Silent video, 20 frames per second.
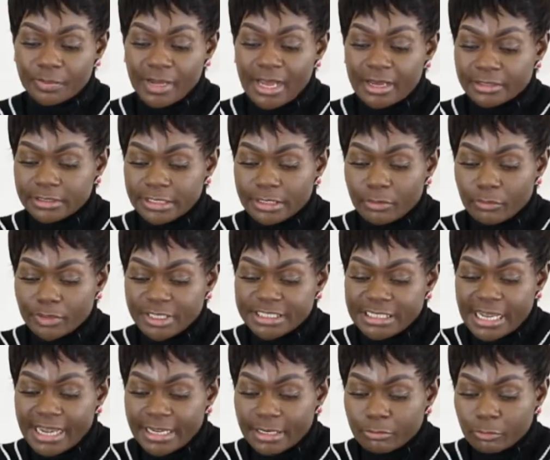powder, which
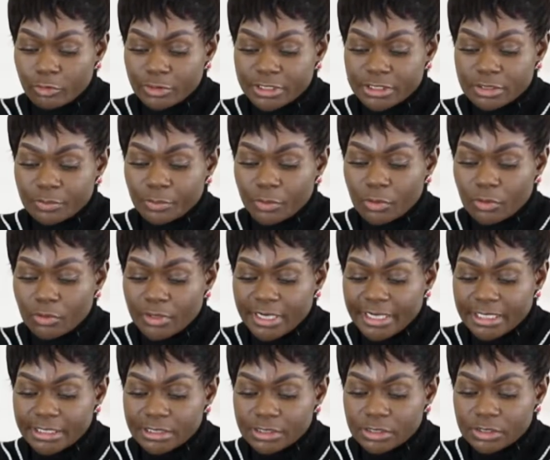I am going to pour
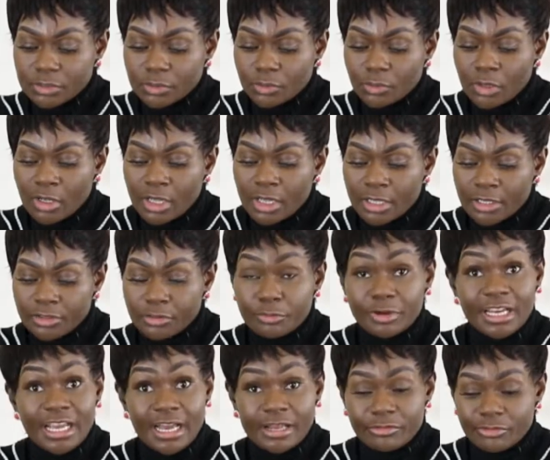into
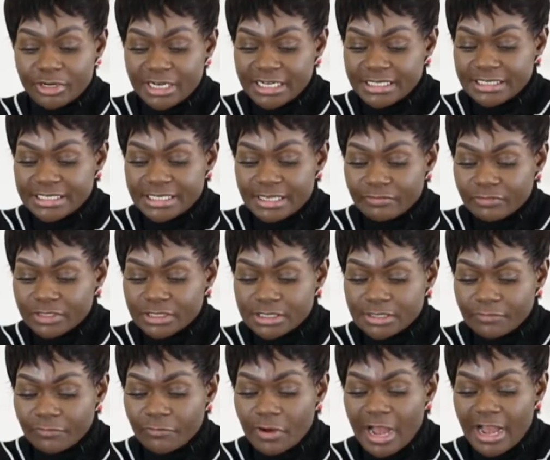
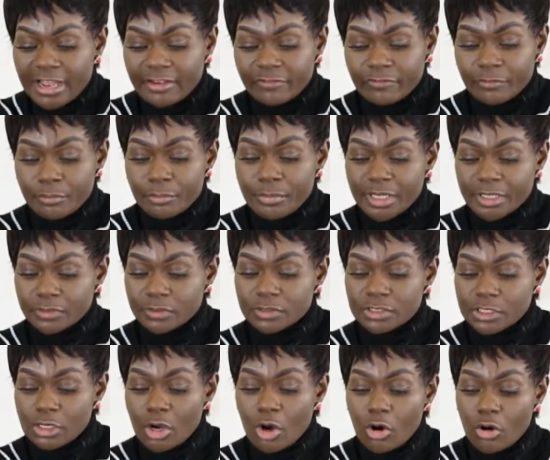375
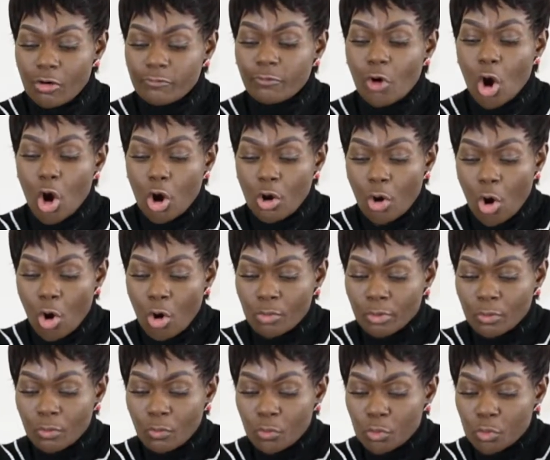mils of
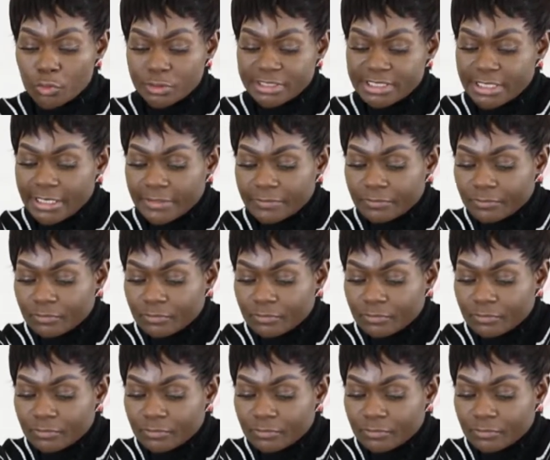hot water.